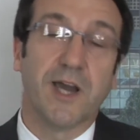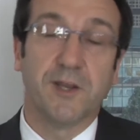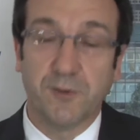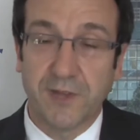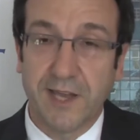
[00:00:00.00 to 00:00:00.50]
I
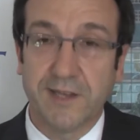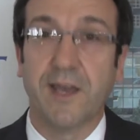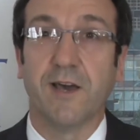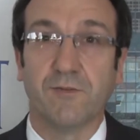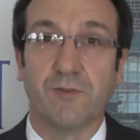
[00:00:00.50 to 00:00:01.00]
do that
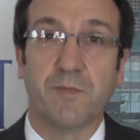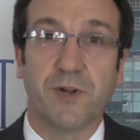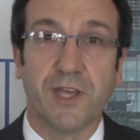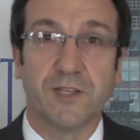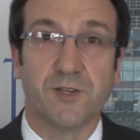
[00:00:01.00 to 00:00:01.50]
now for
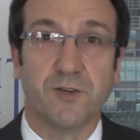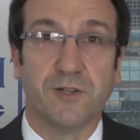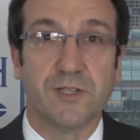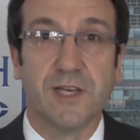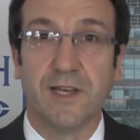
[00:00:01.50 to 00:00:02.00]
American
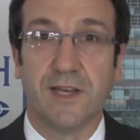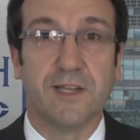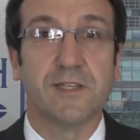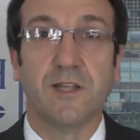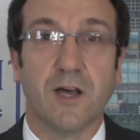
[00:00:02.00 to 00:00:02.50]
students, and
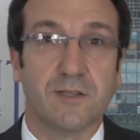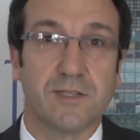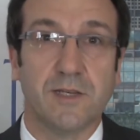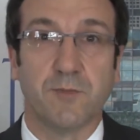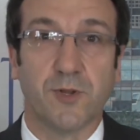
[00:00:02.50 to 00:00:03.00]
it's not
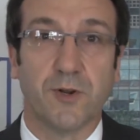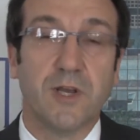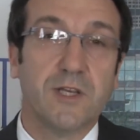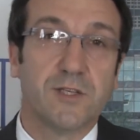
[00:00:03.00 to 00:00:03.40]
simpler.